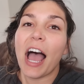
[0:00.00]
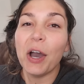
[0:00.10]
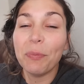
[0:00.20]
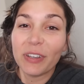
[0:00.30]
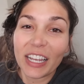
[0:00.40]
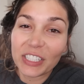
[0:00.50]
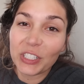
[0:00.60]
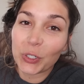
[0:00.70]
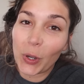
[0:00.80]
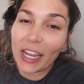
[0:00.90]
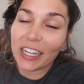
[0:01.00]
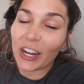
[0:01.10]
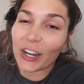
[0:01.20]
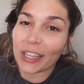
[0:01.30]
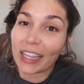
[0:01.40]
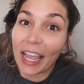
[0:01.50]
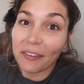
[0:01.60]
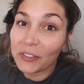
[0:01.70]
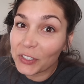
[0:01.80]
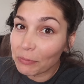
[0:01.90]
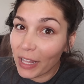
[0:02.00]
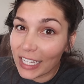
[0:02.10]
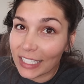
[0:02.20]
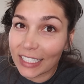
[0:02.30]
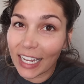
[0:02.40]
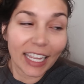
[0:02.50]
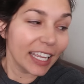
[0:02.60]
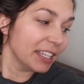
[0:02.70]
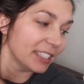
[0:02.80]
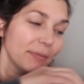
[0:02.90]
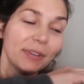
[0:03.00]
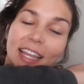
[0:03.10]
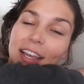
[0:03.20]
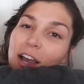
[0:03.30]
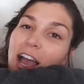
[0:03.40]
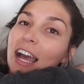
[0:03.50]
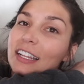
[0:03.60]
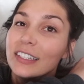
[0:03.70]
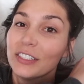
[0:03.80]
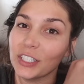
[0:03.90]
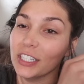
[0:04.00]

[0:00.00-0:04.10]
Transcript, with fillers: I hope you guys enjoyed our live stream last night. Sam and I had such a